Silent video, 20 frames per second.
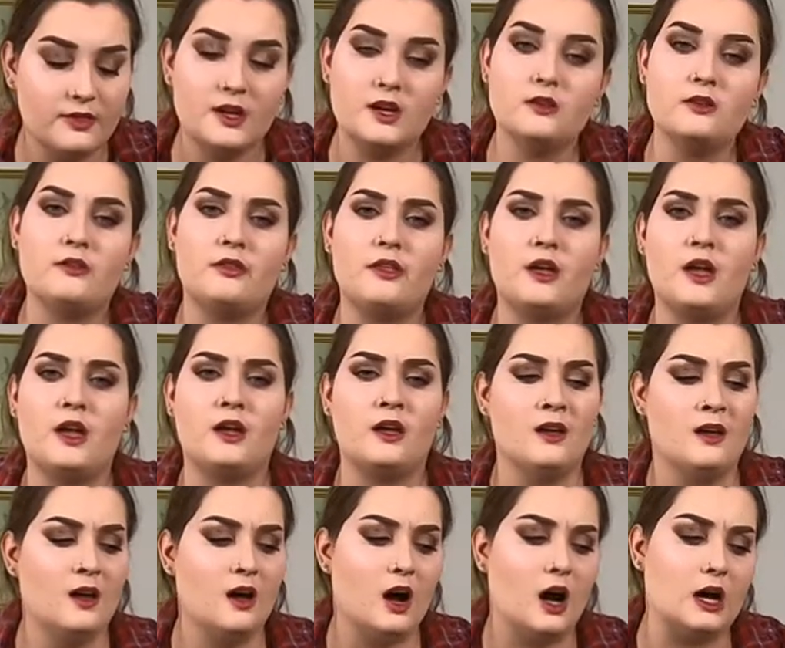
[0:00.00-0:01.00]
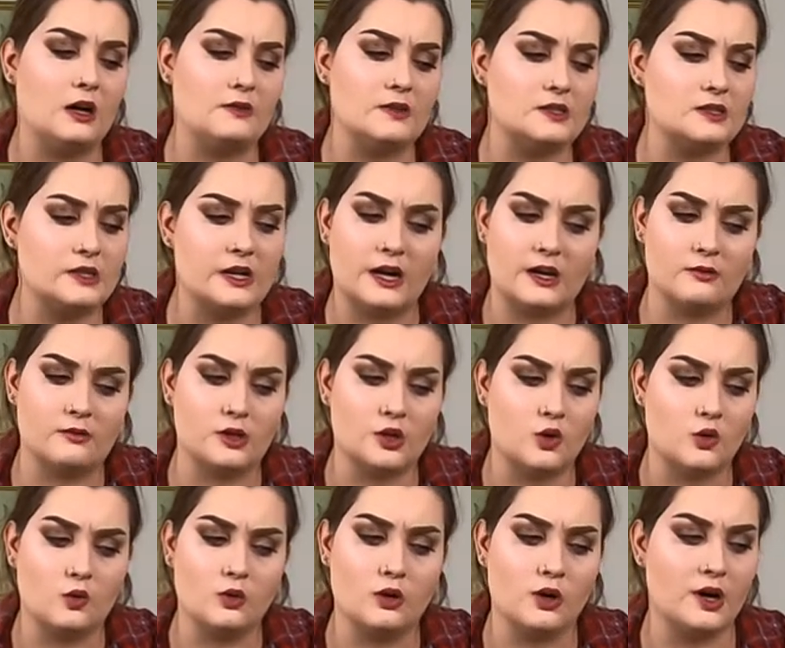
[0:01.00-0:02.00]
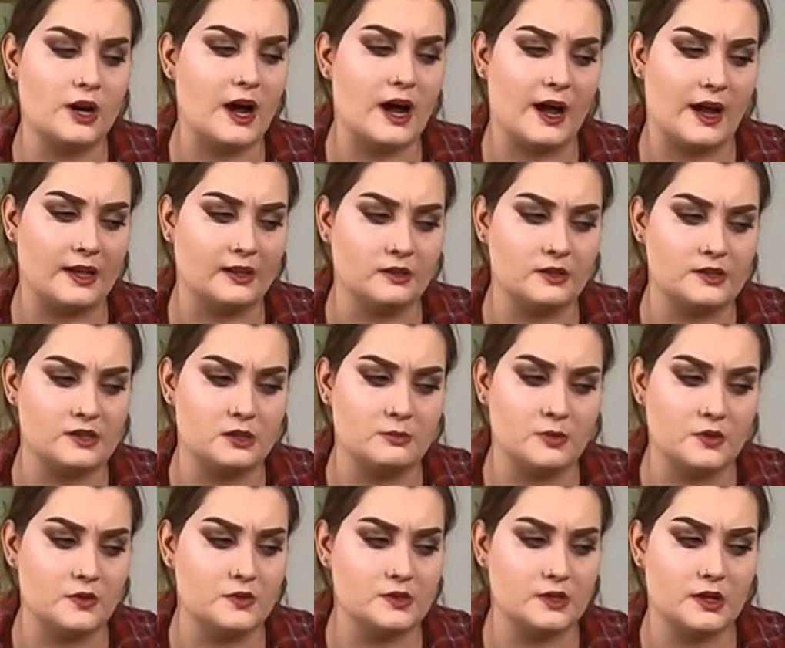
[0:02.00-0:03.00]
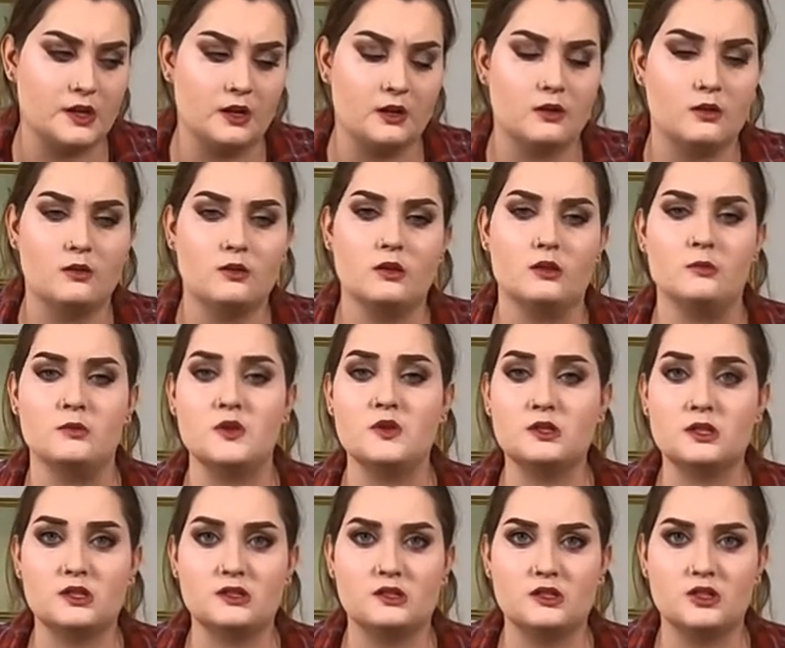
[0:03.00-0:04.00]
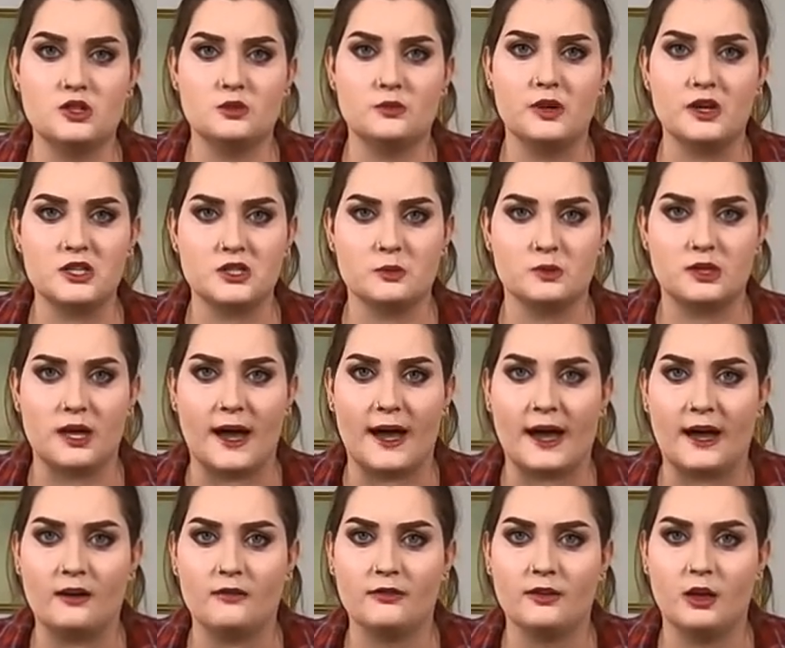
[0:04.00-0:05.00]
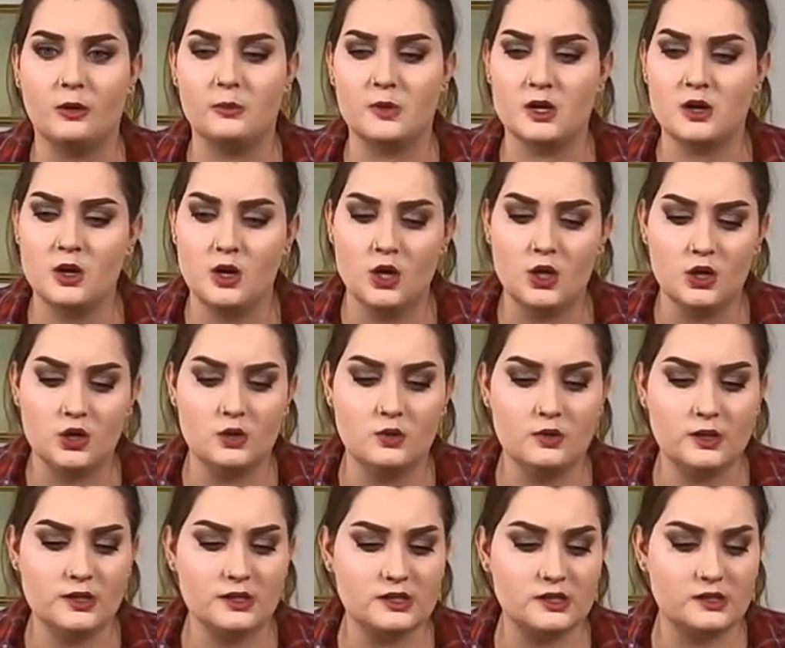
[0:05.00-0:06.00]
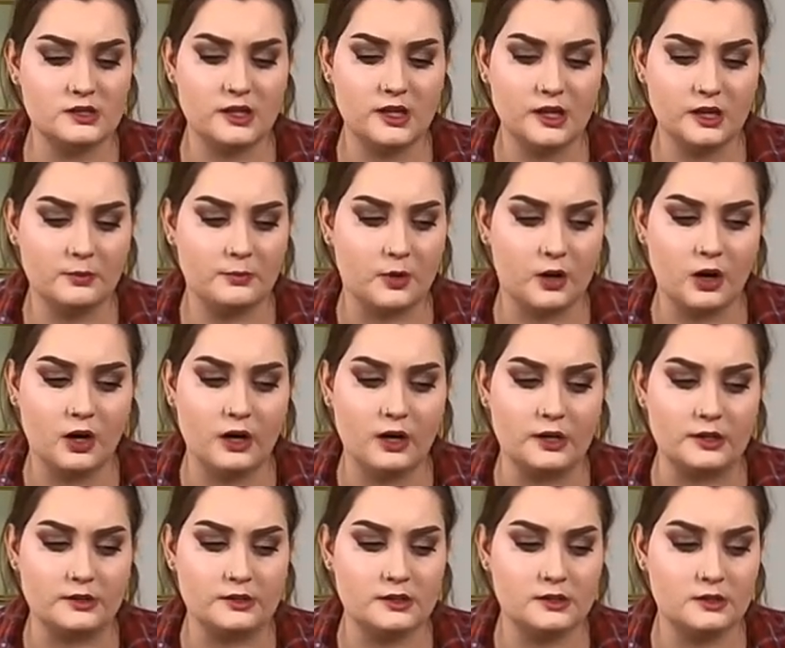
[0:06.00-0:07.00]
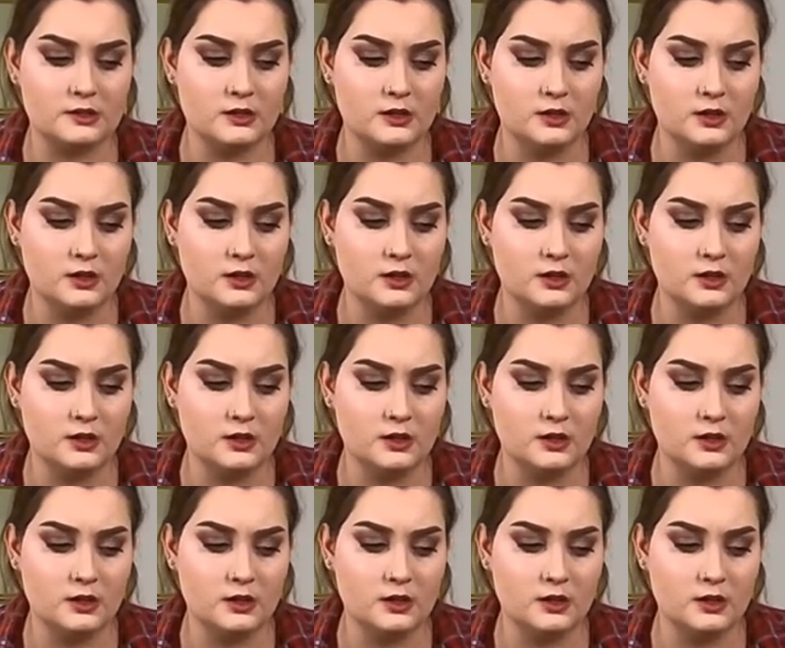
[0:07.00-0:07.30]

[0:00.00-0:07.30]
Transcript: The other thing, obviously I can record, I can listen to music. The music situation with the half helmet, you can stick pods